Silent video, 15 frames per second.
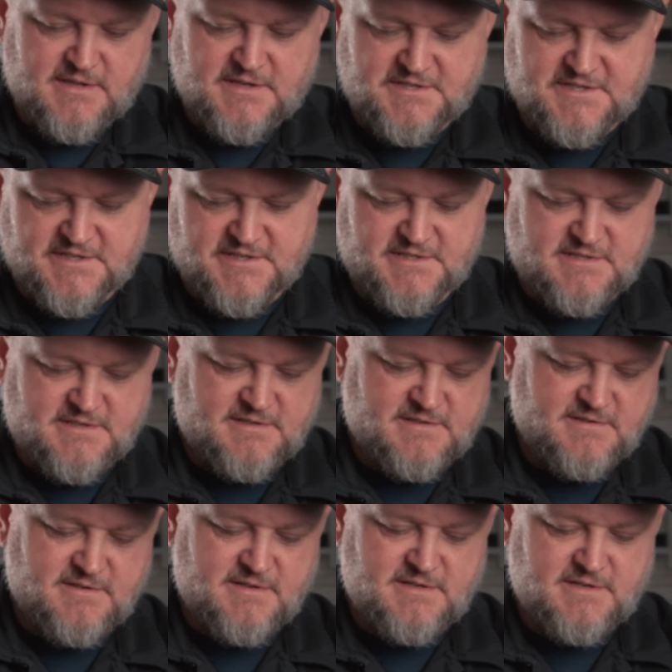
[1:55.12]
This is
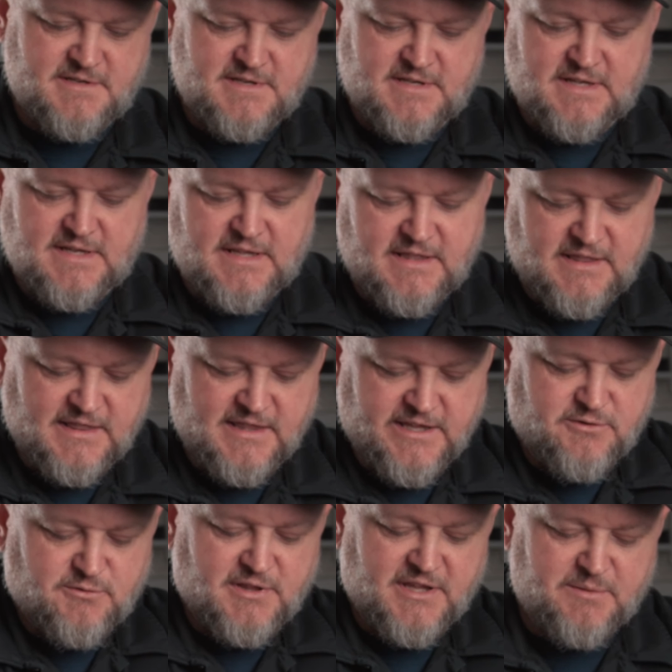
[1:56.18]

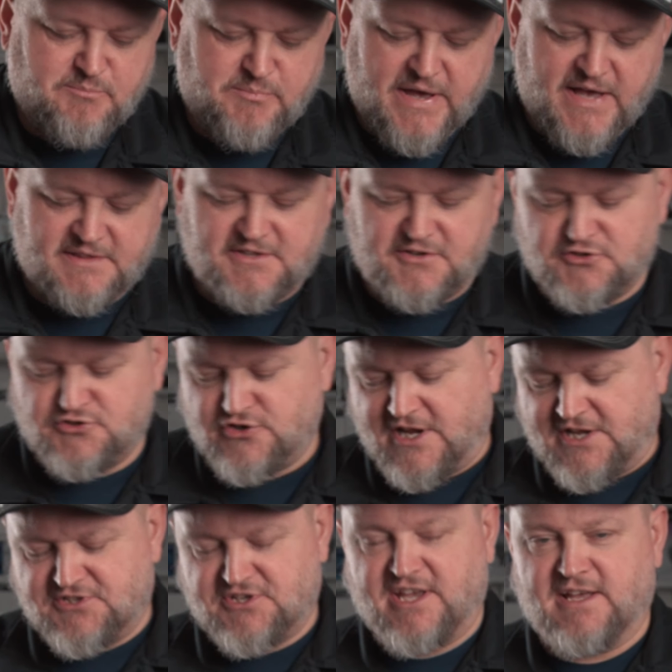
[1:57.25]
literally packed in a
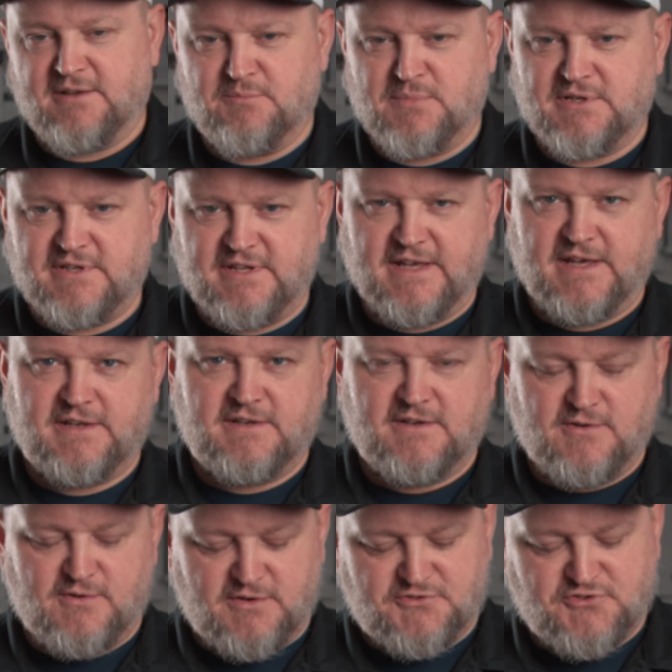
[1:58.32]
trash can,
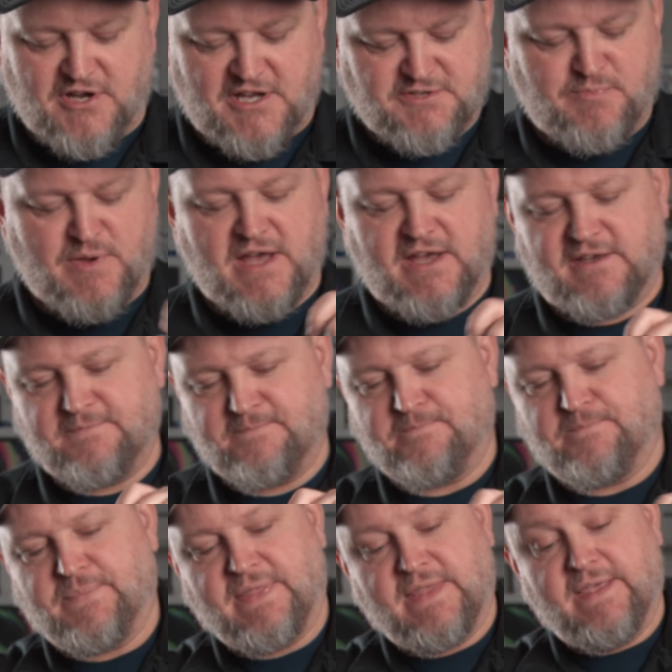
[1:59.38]
or a trash bag,
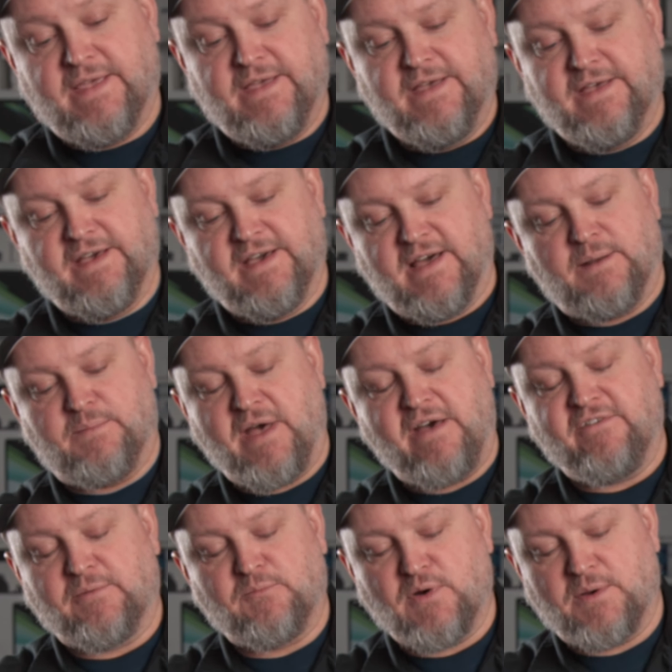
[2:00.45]
and I'm
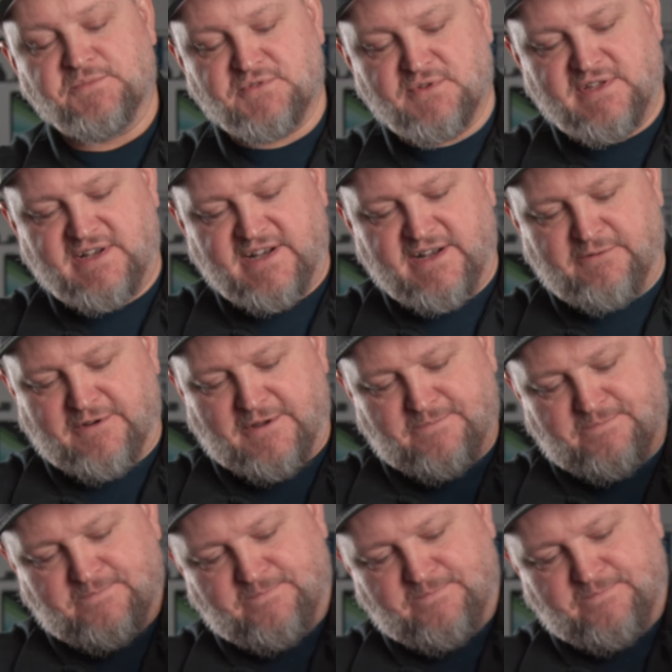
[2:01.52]
having problems with it anyway.